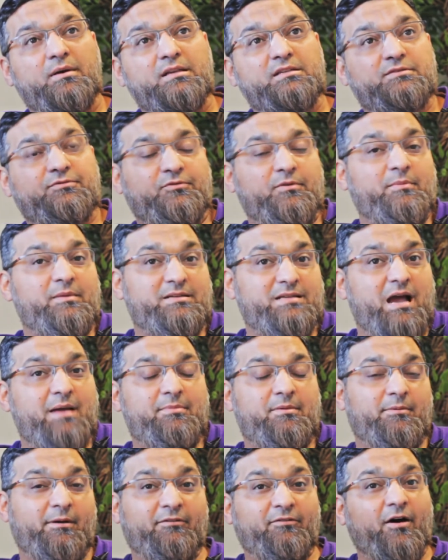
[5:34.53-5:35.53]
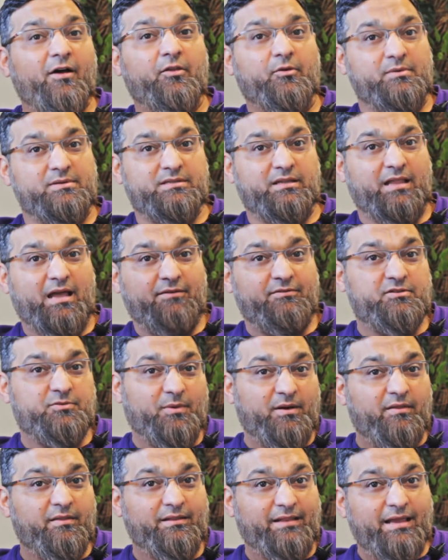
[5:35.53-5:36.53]
from the time that my father was alive. It's
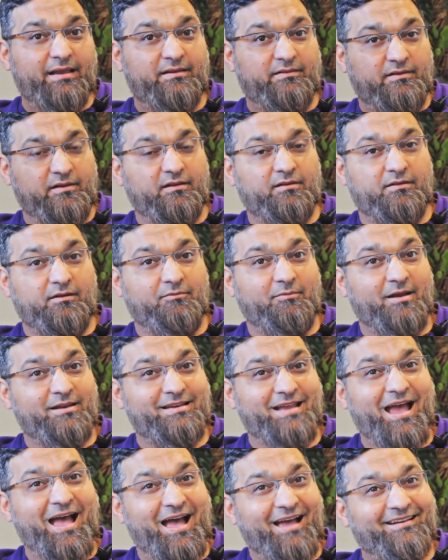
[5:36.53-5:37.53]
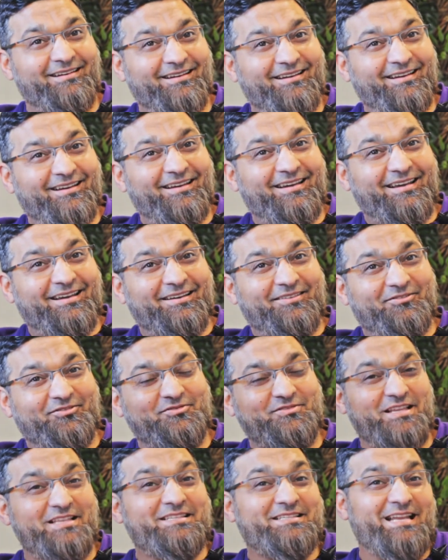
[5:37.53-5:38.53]
one of the legacies of my dad
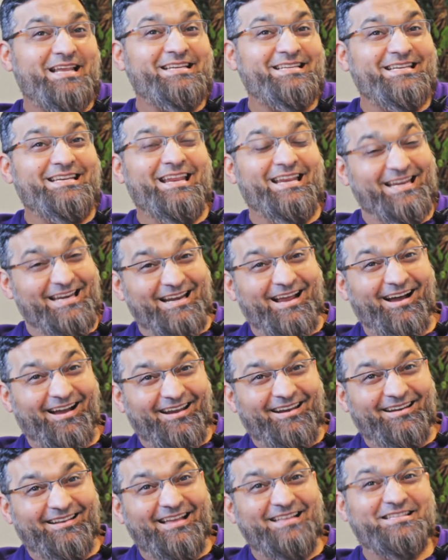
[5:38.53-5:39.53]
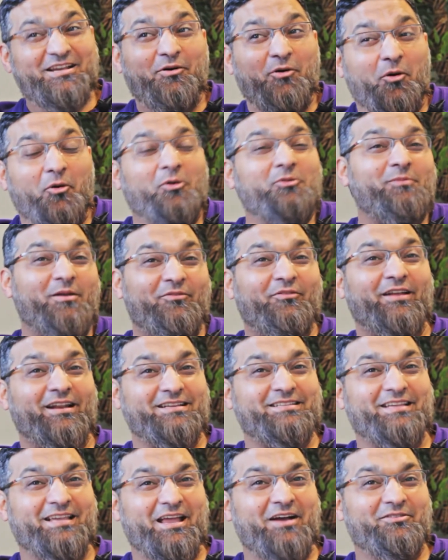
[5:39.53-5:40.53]
since 1989. That's how old my
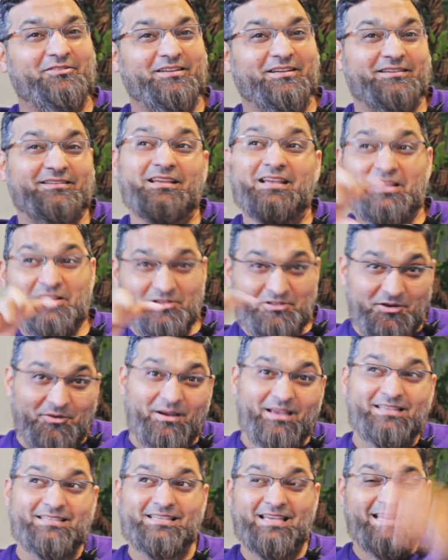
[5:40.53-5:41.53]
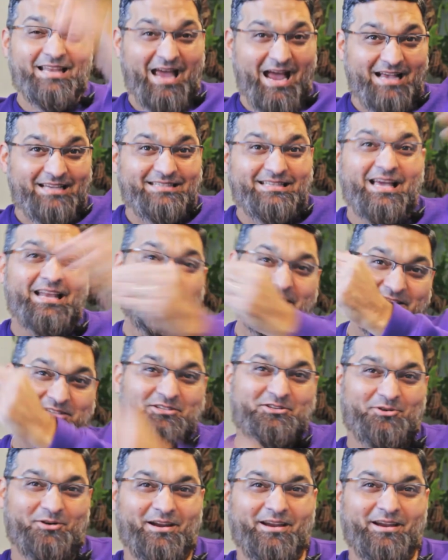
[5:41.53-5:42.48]
FedEx account is. So it has that history.